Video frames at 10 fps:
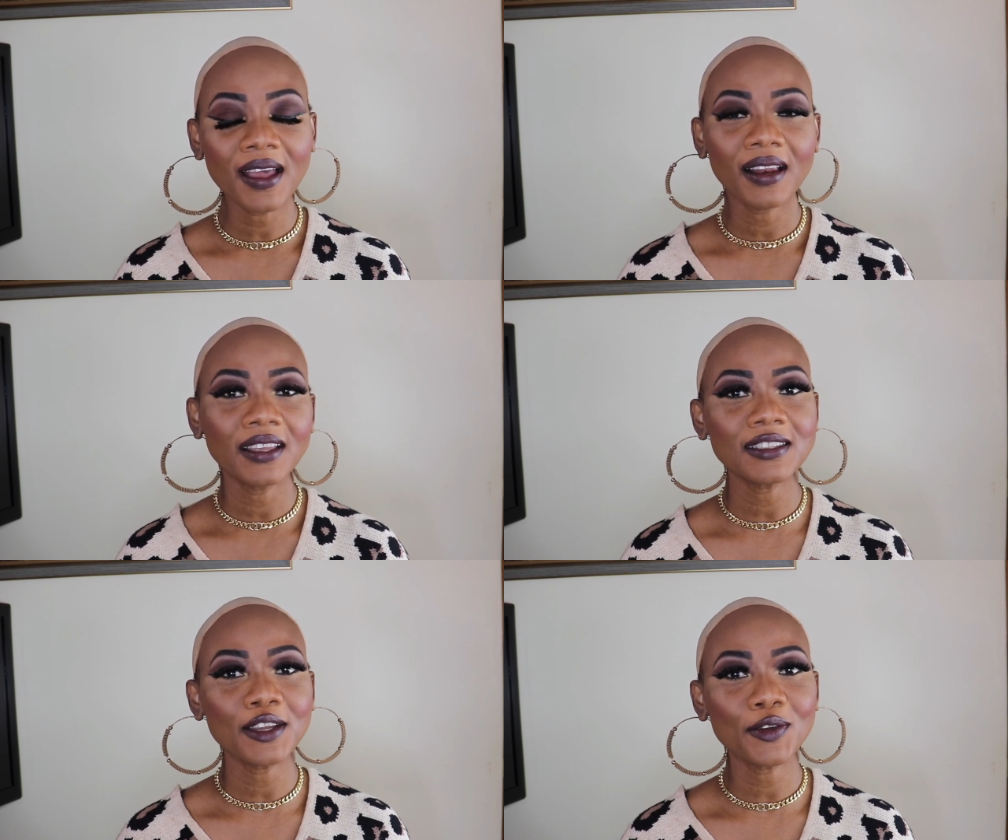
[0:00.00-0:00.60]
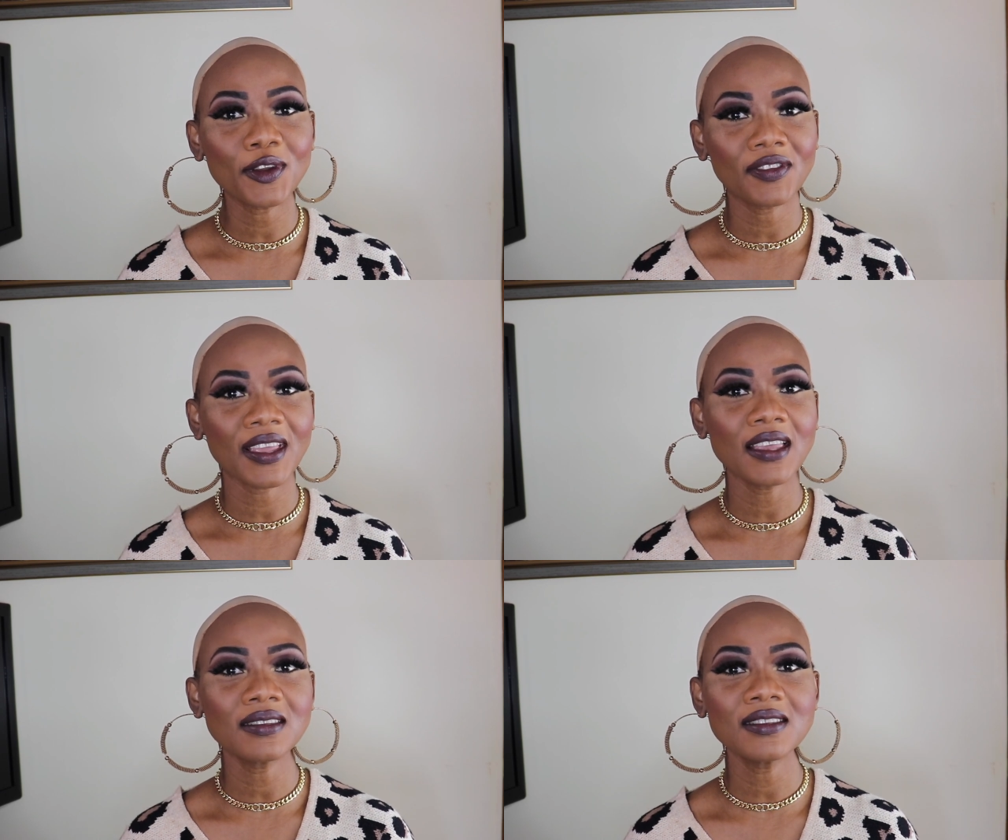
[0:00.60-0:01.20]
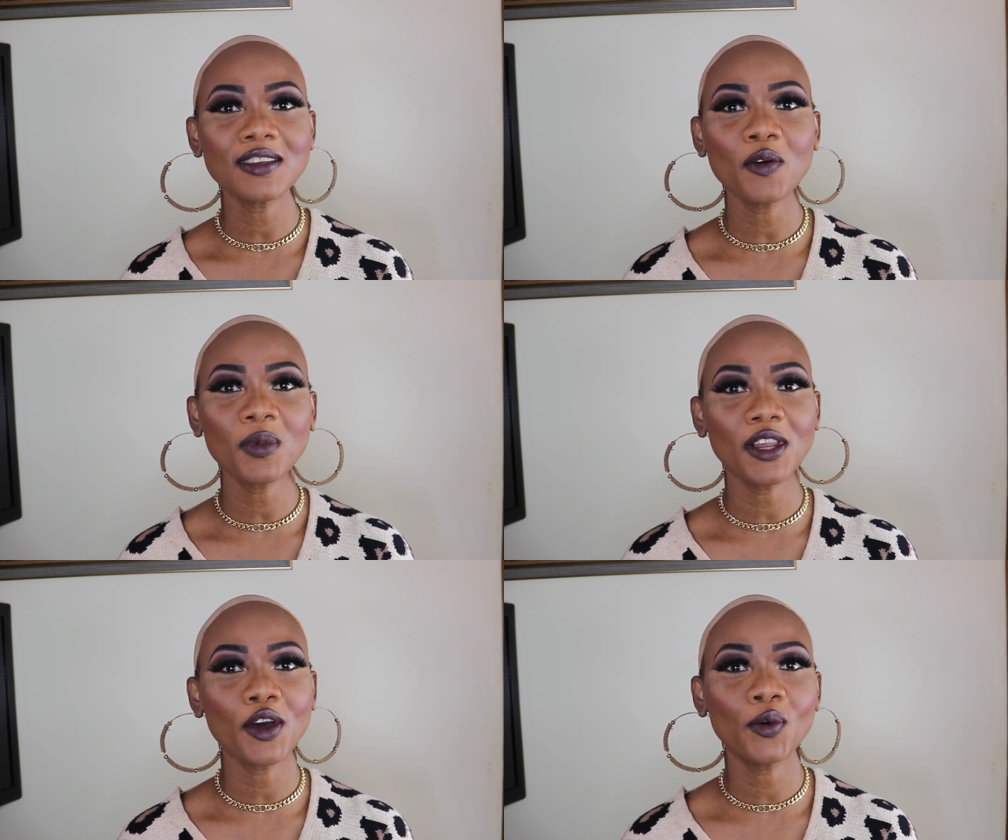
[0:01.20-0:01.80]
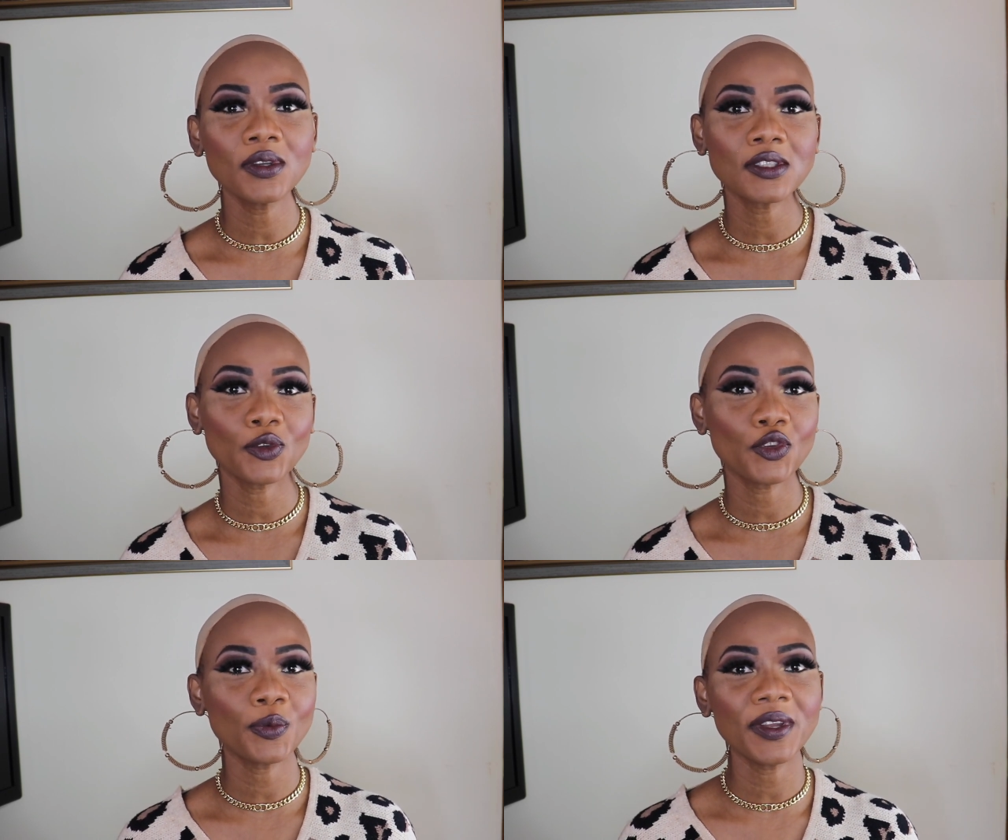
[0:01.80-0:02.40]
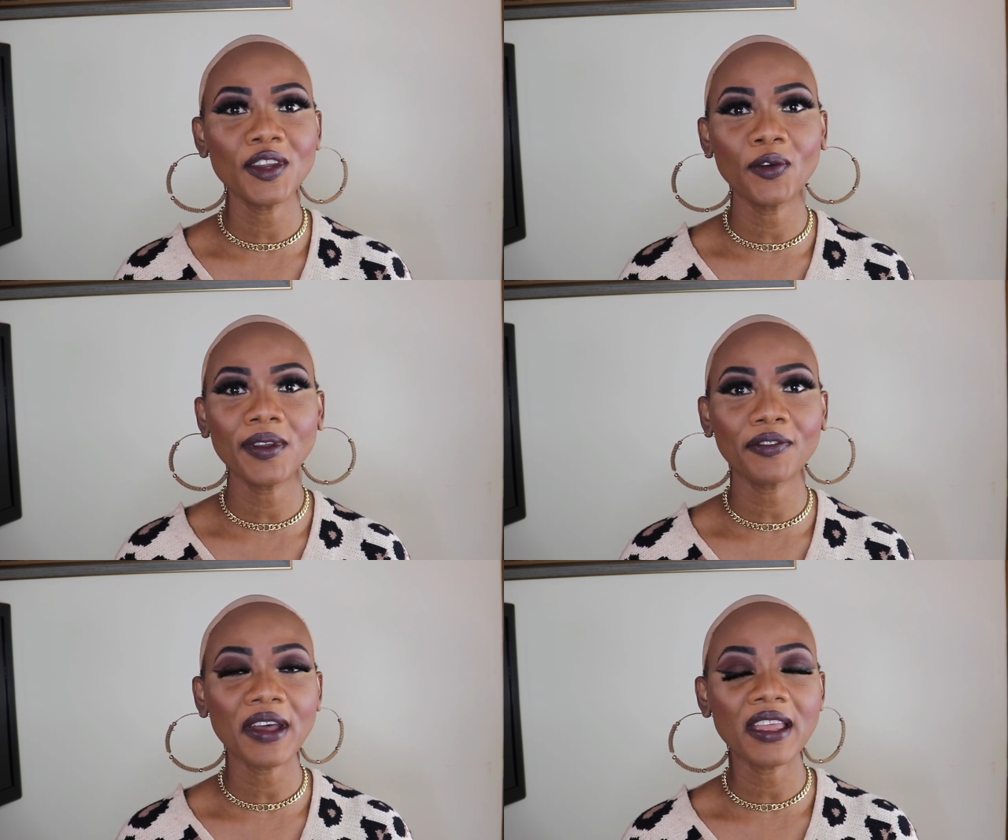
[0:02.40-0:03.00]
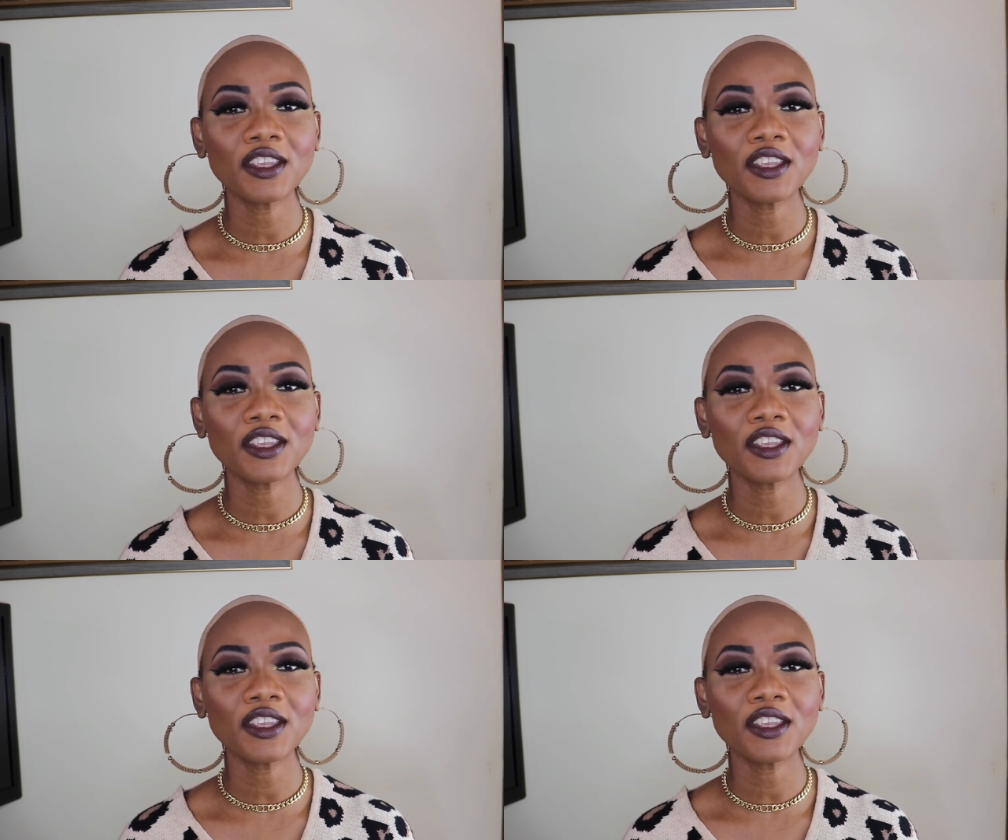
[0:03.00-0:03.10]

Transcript: click that notification down below so you'll be notified